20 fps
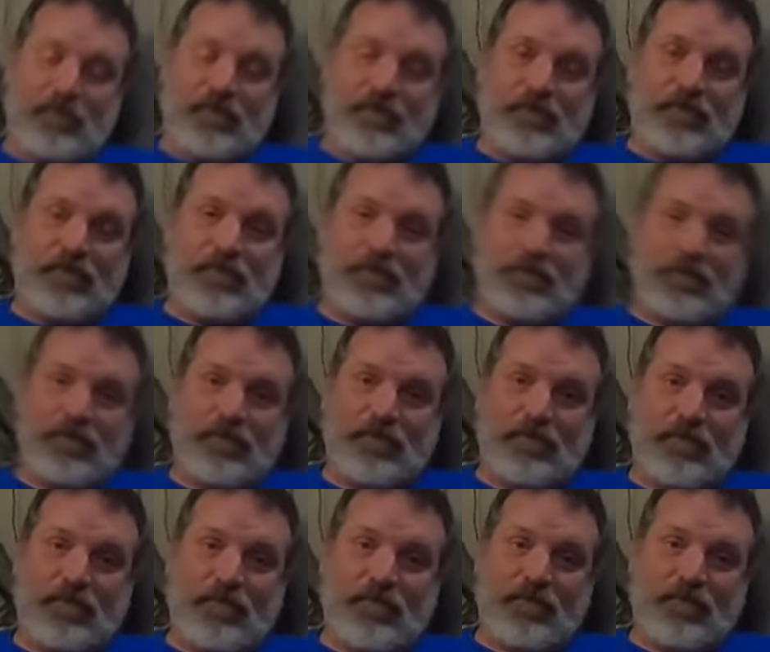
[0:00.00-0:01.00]

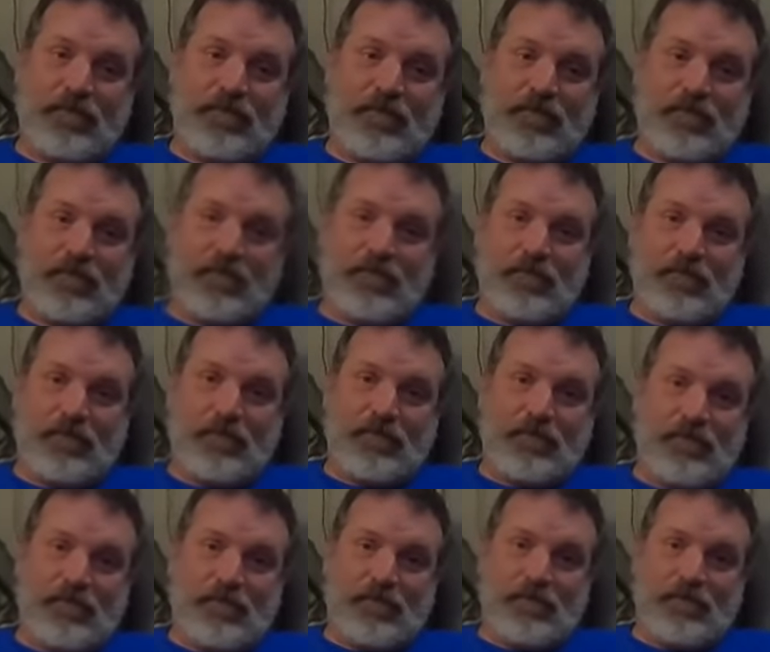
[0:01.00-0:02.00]

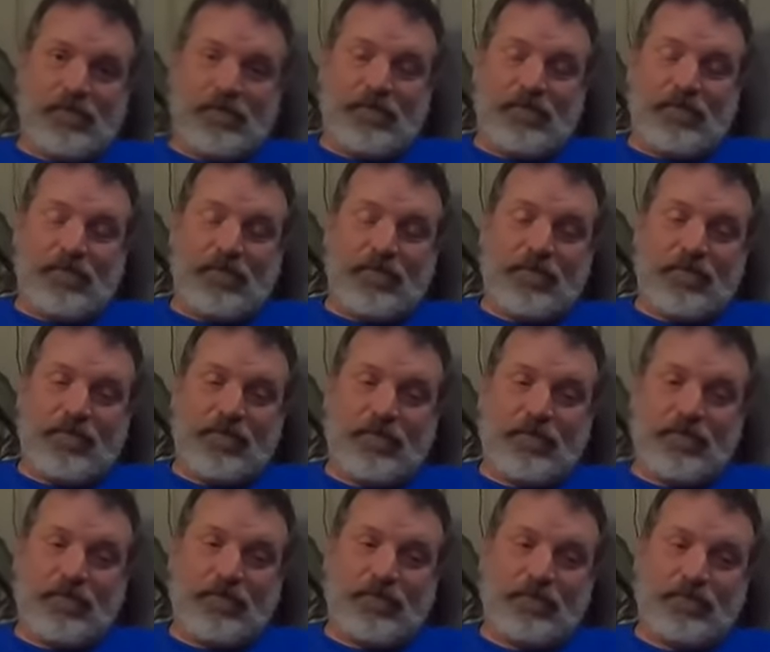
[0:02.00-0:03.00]

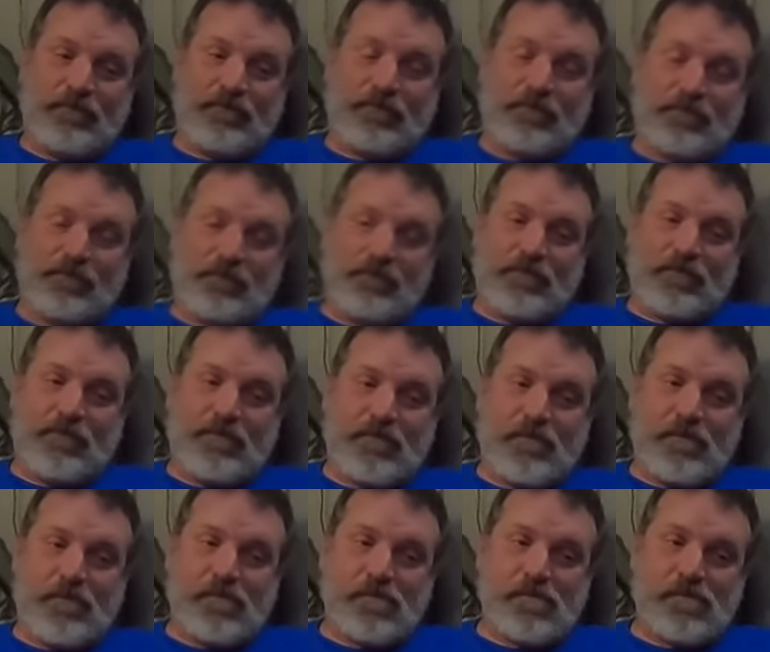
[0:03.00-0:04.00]

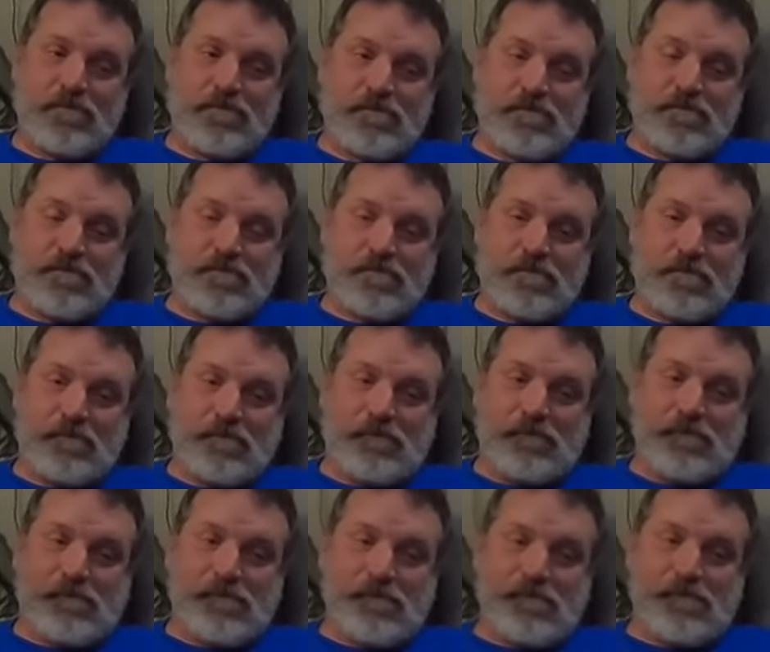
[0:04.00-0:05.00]

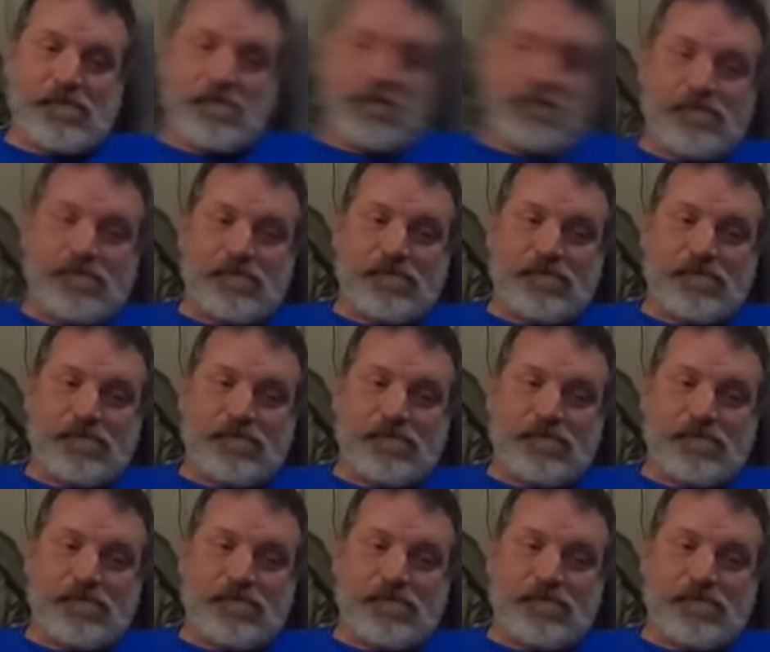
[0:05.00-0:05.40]
[no speech]